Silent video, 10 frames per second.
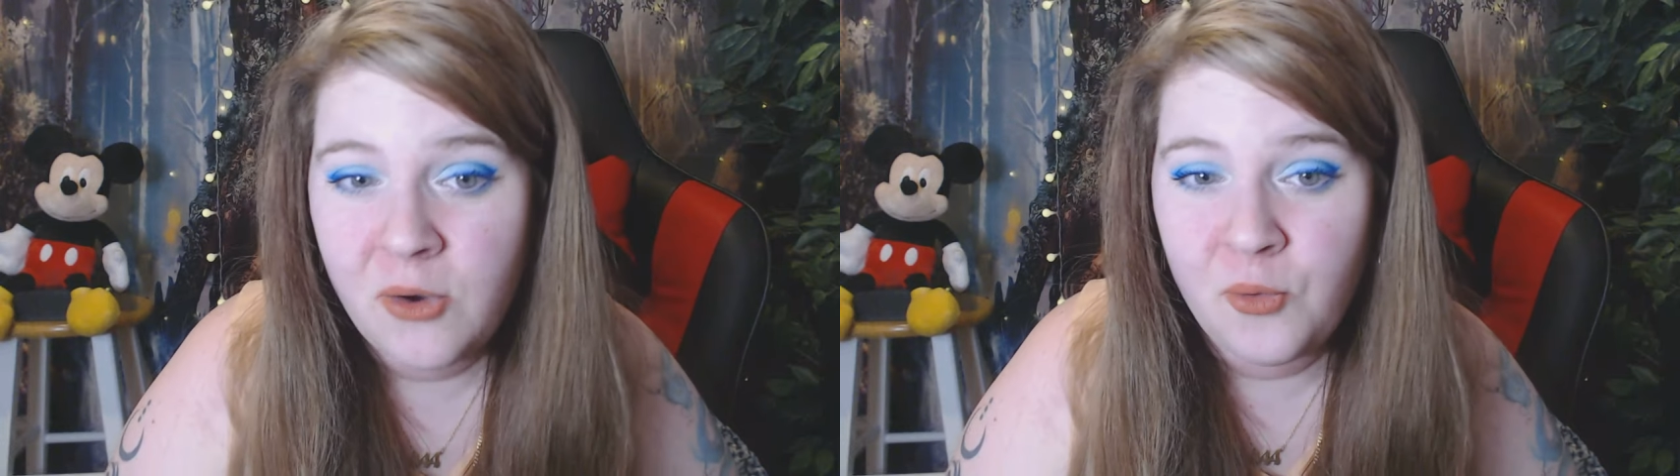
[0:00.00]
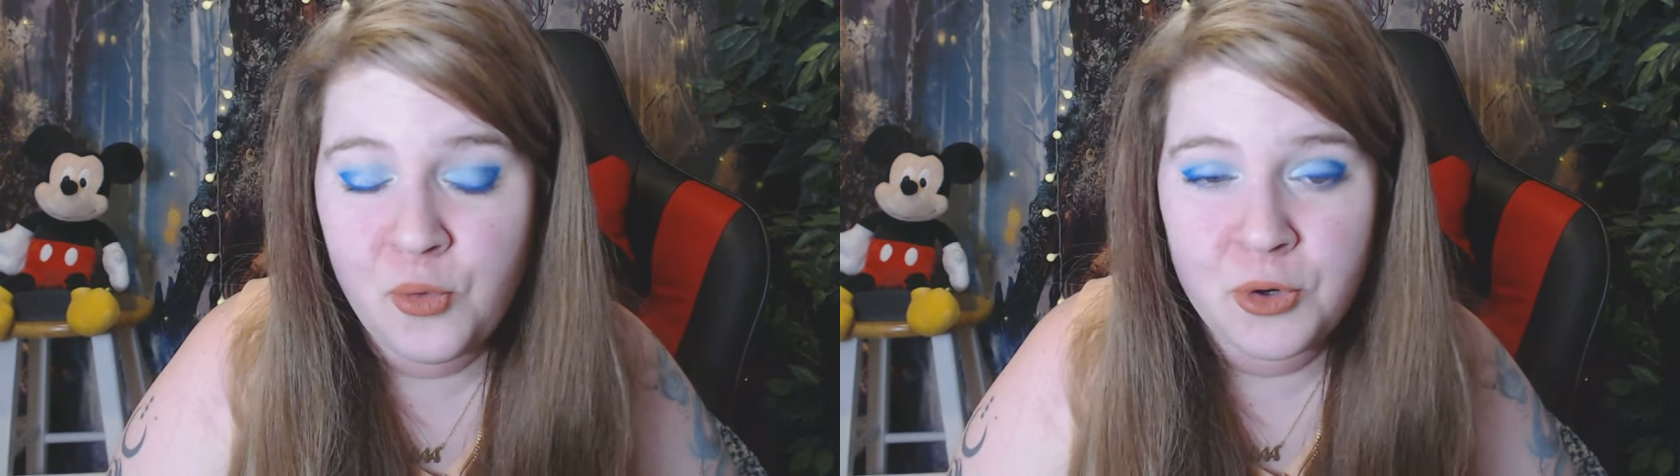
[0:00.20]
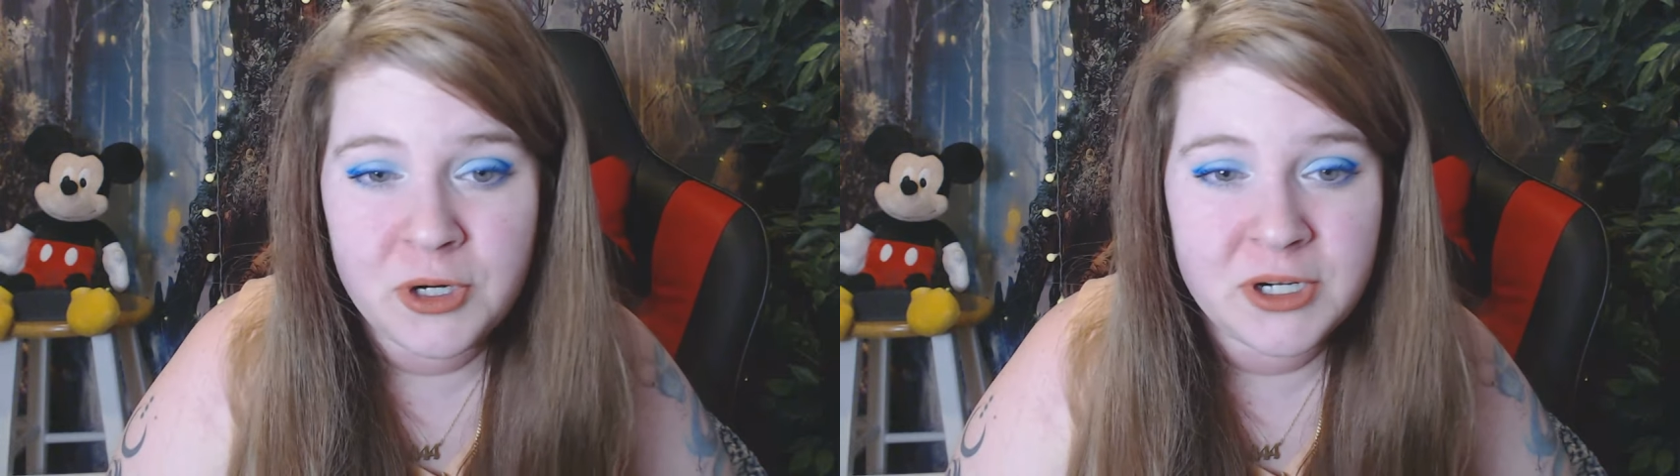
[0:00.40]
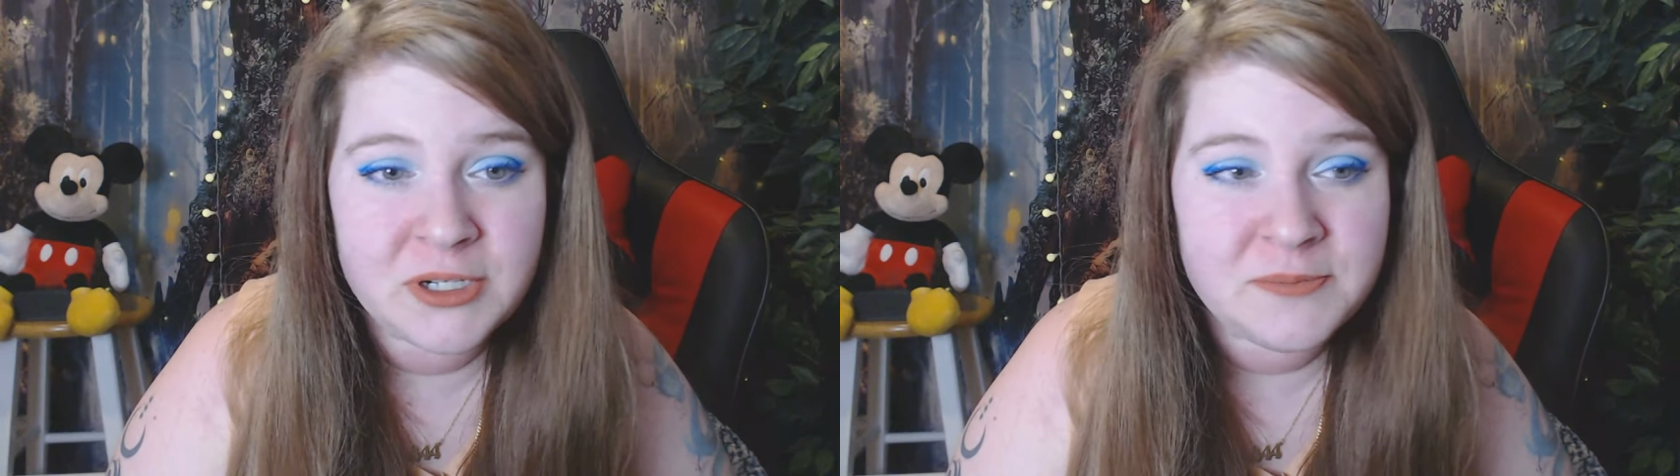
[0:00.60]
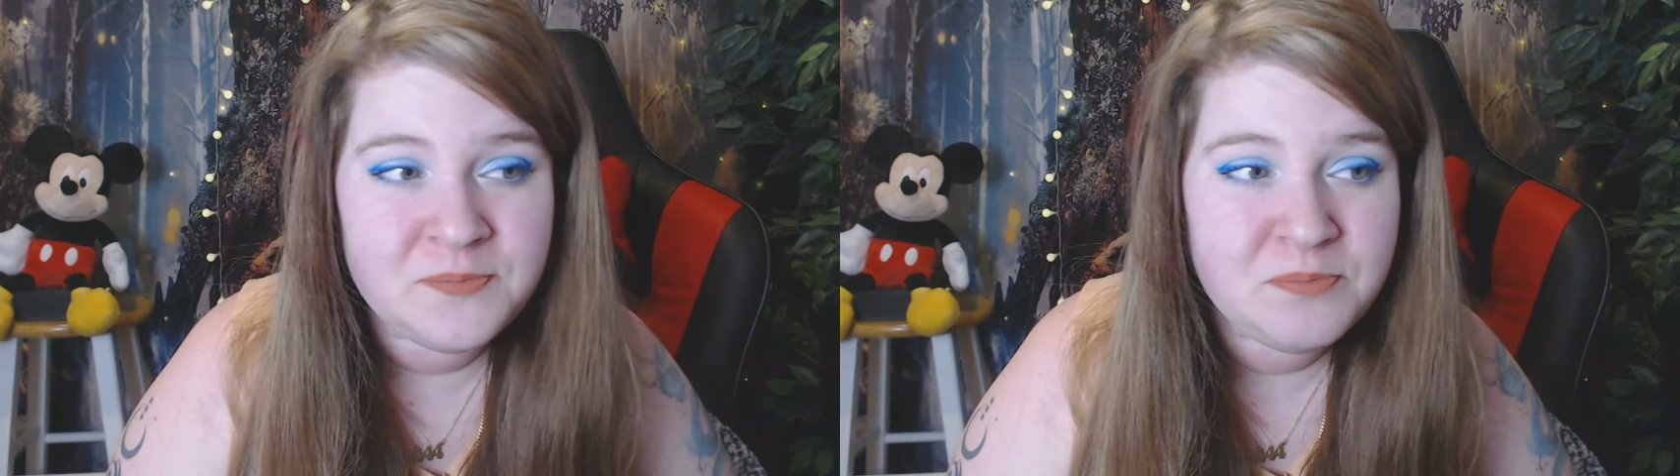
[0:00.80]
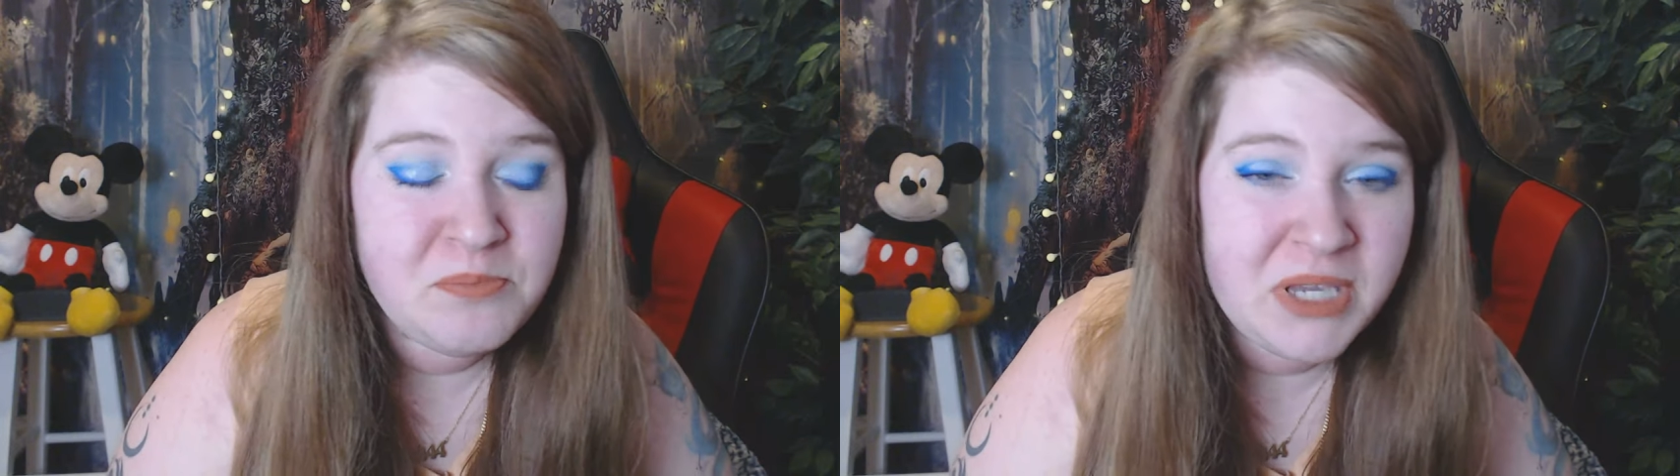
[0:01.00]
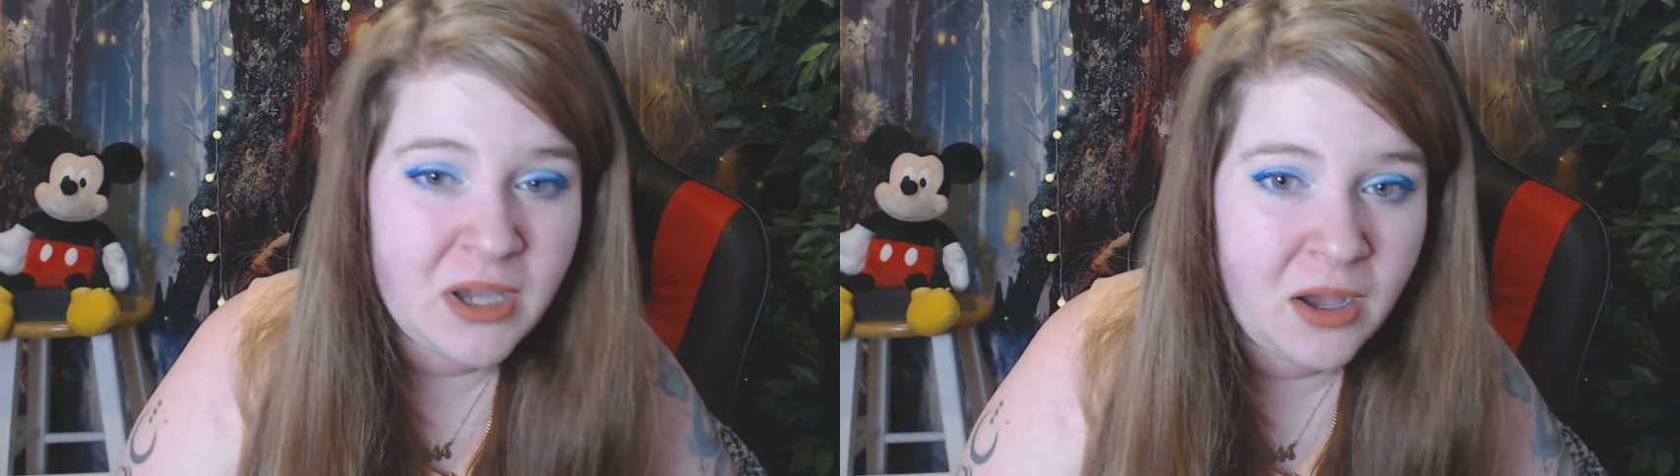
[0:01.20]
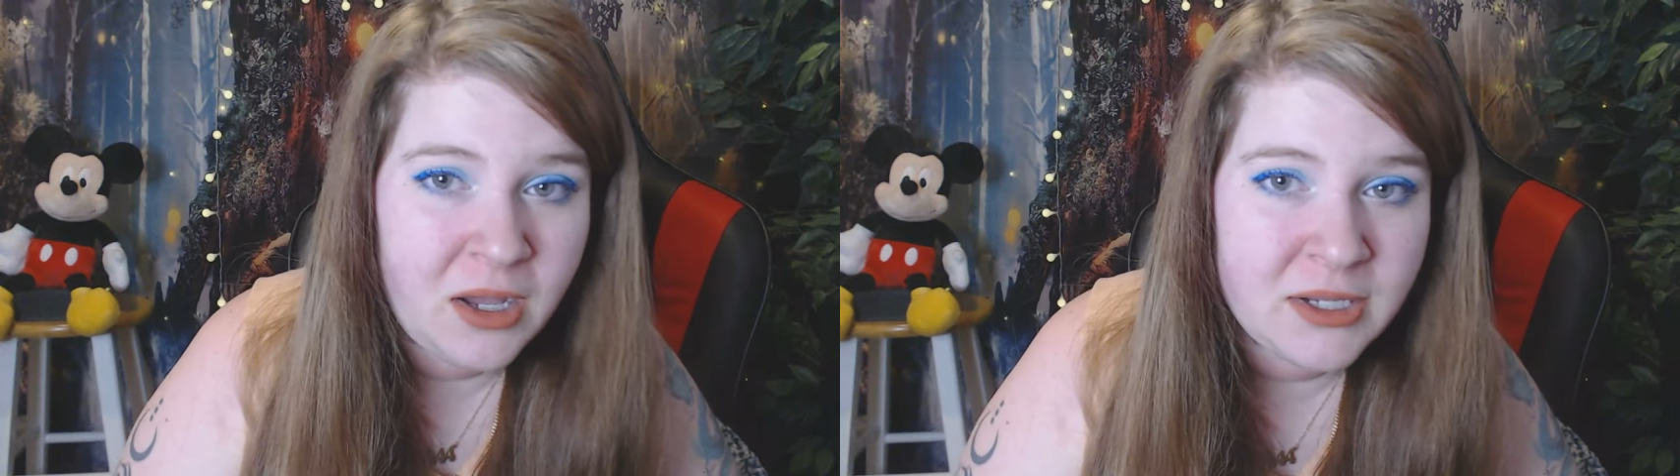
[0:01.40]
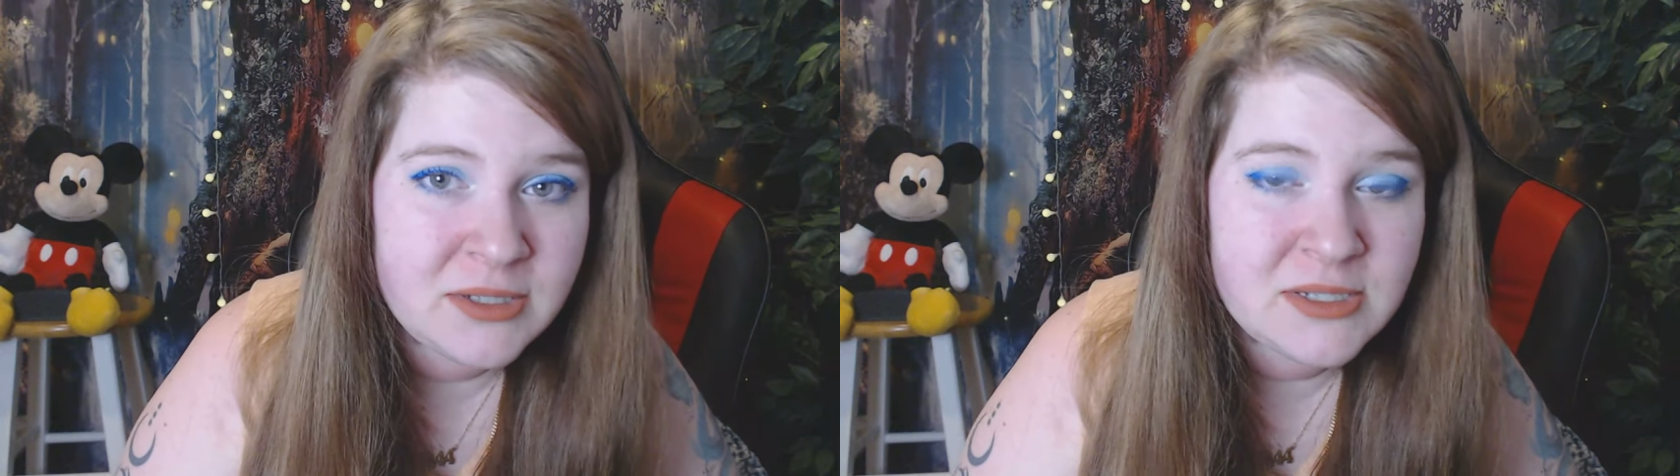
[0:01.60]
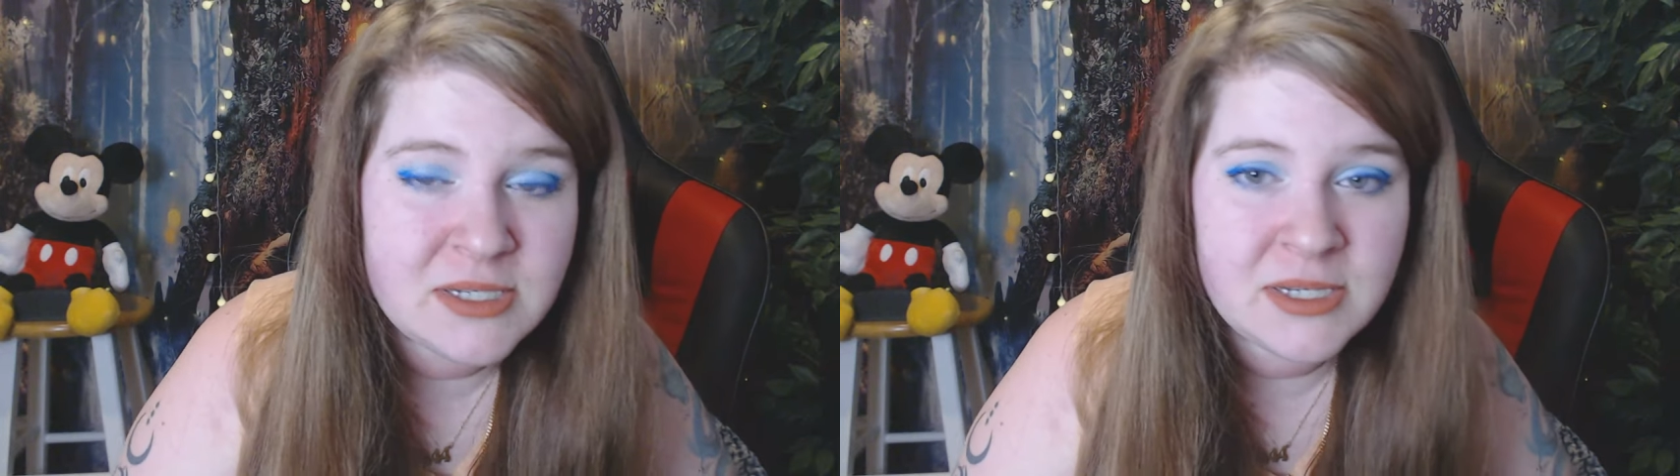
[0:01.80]
or
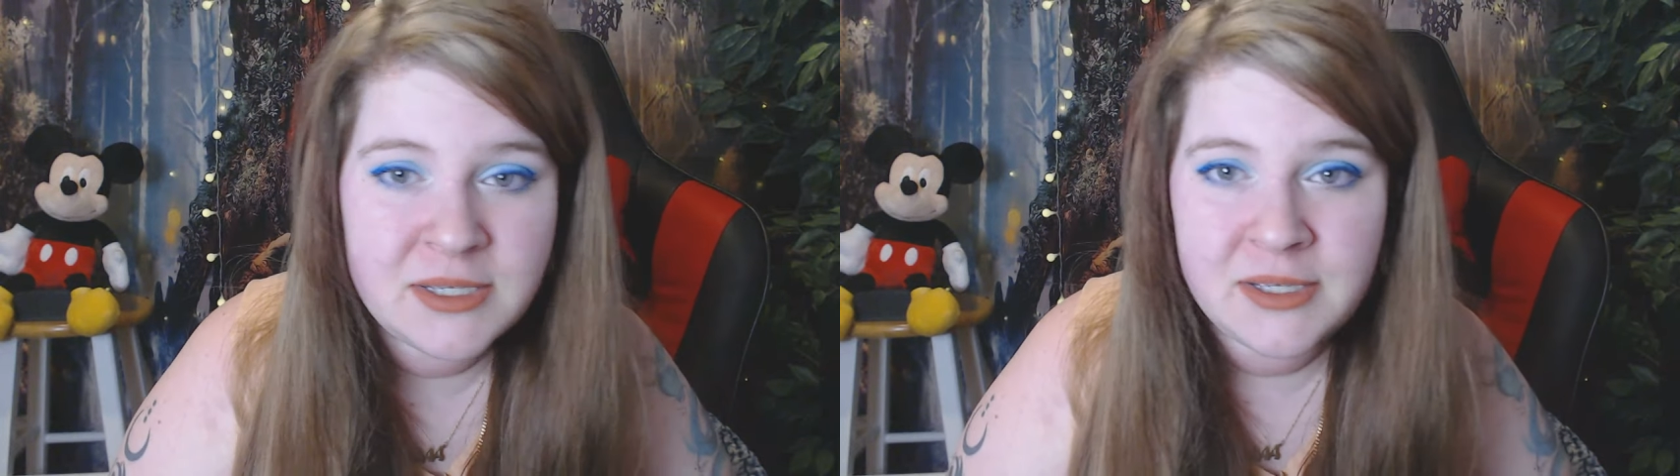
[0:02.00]
beyond